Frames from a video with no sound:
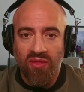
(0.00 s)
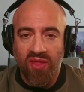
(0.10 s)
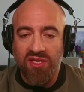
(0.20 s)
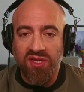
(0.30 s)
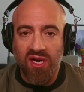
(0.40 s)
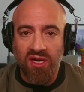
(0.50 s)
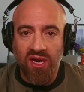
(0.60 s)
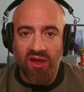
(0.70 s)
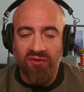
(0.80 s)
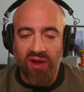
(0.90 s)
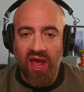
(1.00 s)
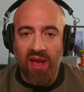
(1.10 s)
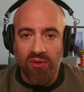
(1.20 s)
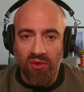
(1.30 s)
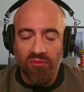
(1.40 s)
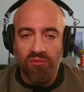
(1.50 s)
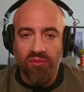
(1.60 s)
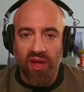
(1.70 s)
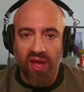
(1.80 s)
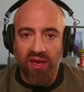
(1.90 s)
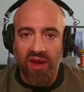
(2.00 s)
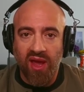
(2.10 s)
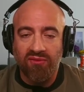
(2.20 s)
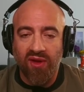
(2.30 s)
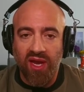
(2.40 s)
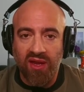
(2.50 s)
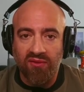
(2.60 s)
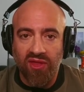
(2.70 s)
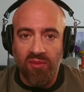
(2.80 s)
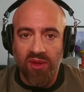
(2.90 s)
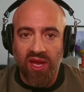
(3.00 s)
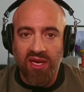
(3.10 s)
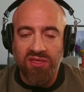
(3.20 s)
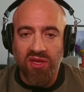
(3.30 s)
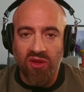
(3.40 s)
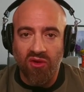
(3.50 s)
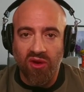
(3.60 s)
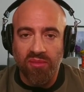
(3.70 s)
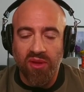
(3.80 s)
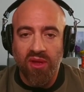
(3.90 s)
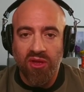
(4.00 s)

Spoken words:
They stuck a knife in Apple by not fighting for them against the Europe